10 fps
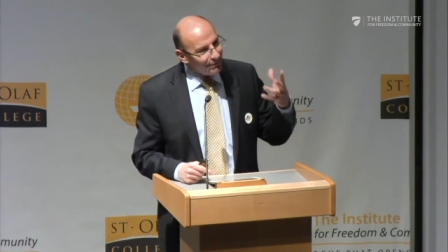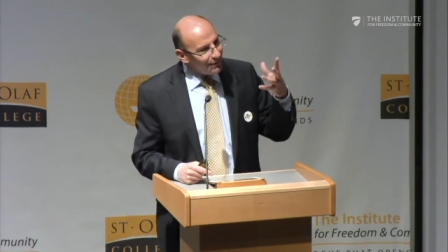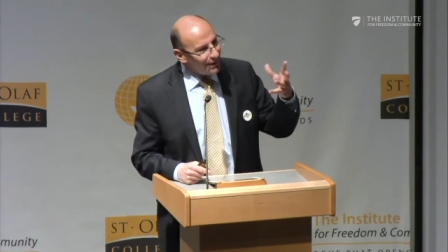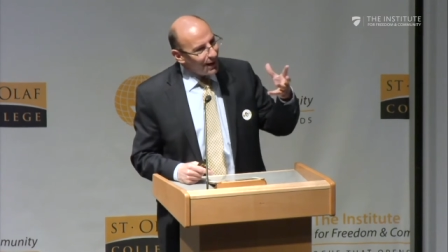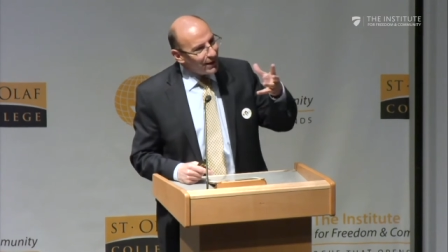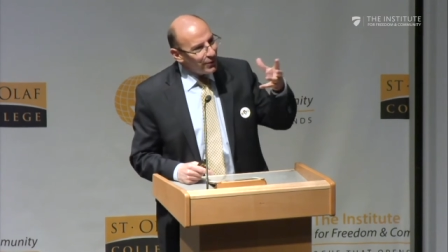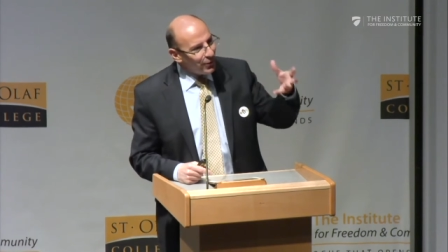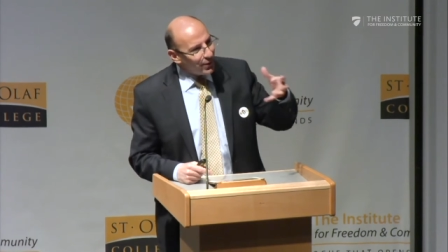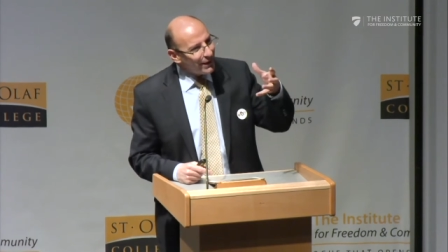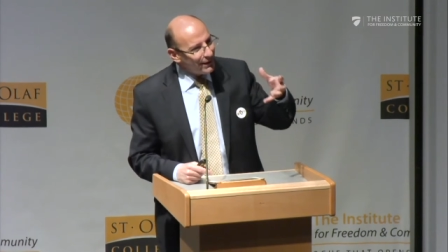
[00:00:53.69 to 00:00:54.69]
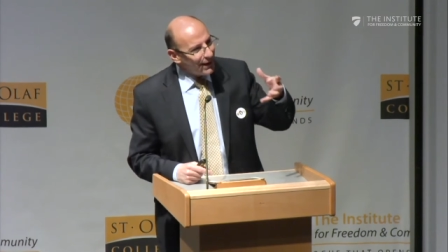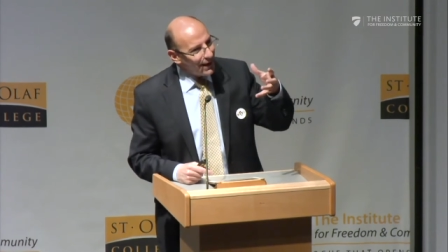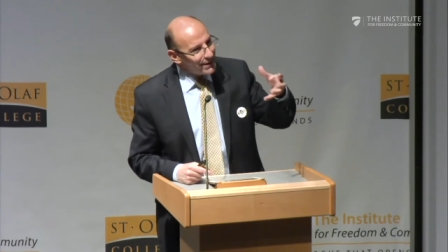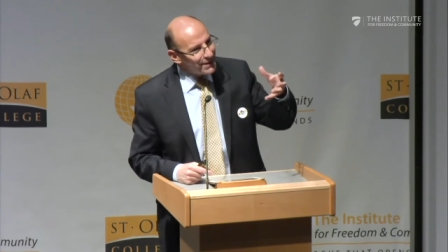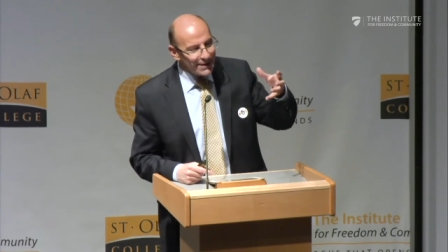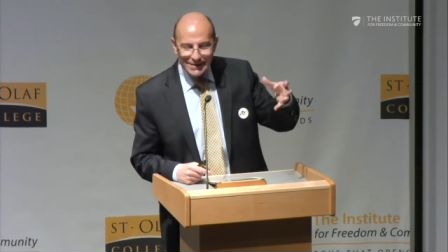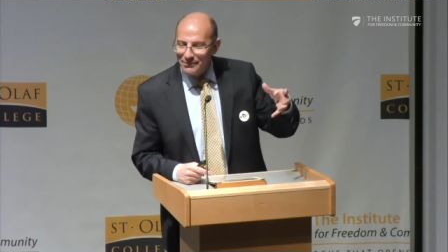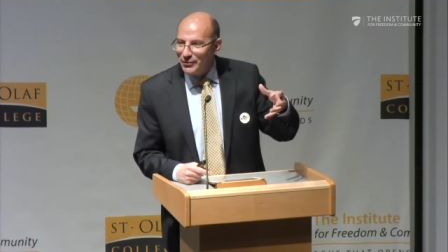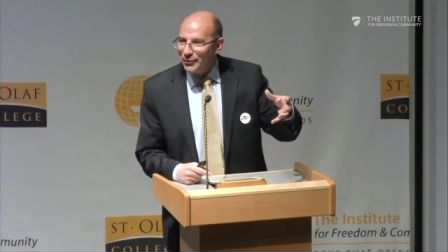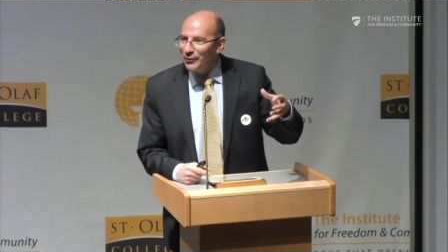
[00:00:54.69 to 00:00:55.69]
there you already can see
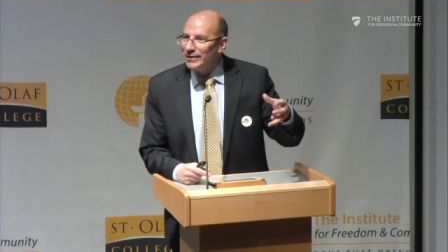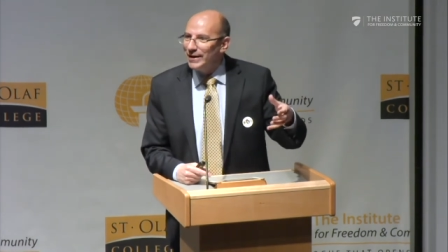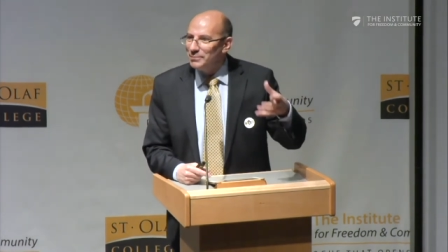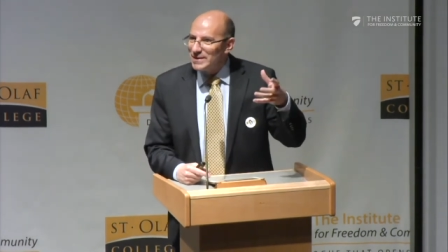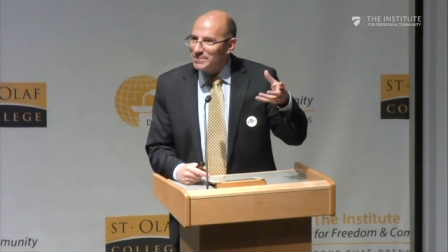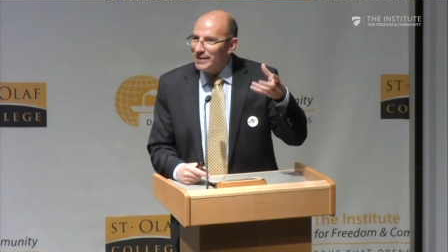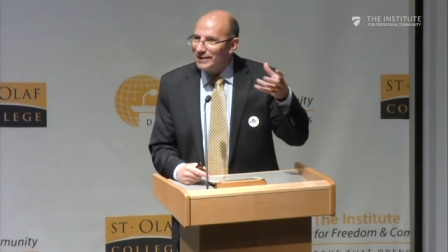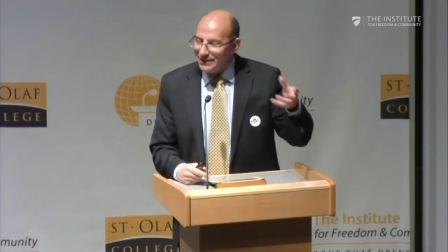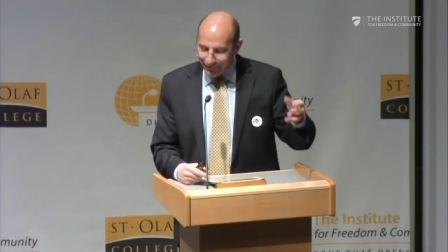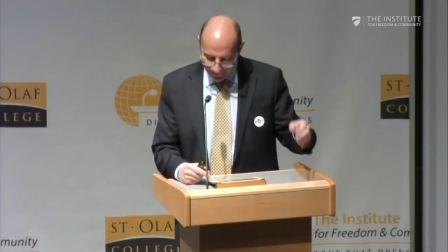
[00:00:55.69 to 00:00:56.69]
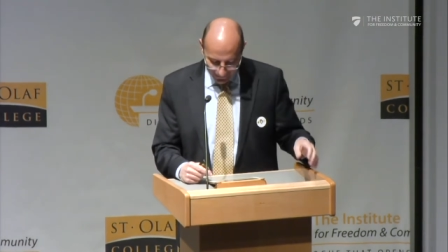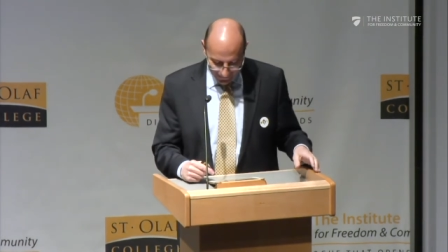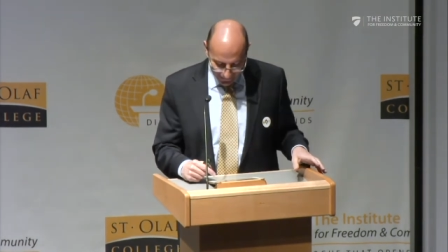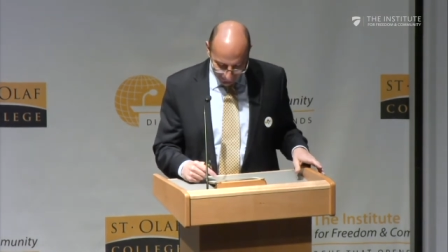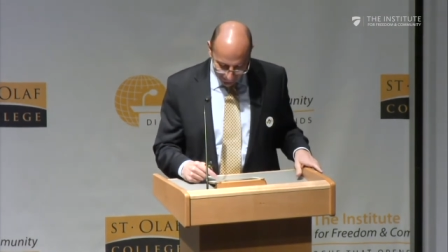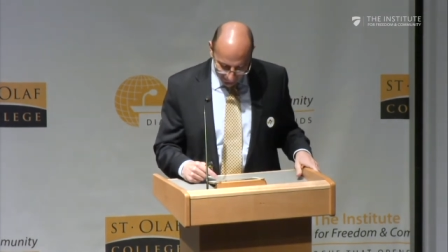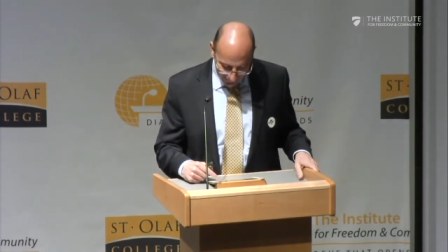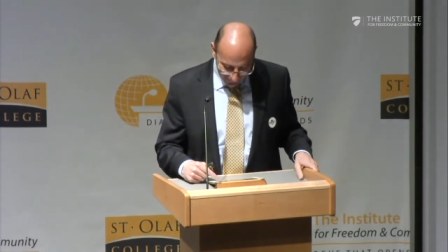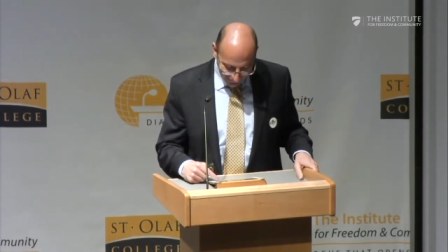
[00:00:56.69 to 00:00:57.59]
some colonial perspective in the naming.